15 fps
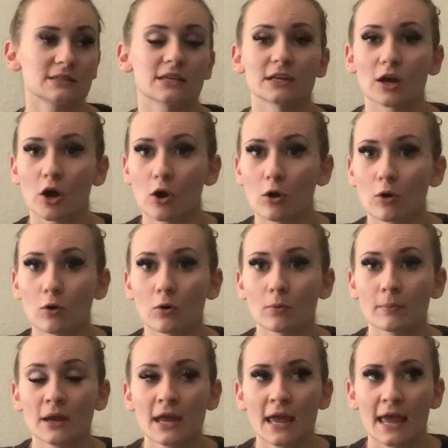in a home,
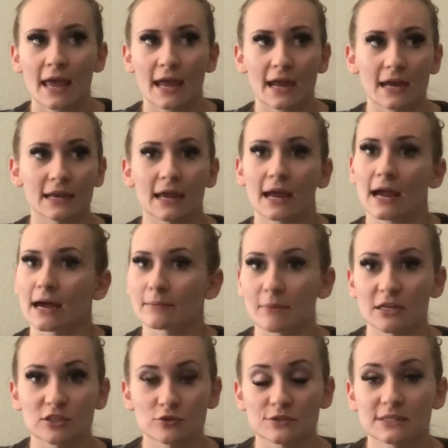and I had my
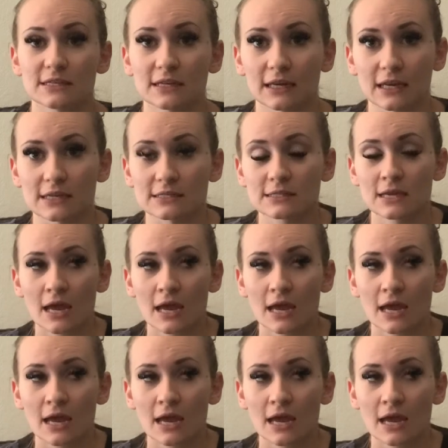2 CNAs.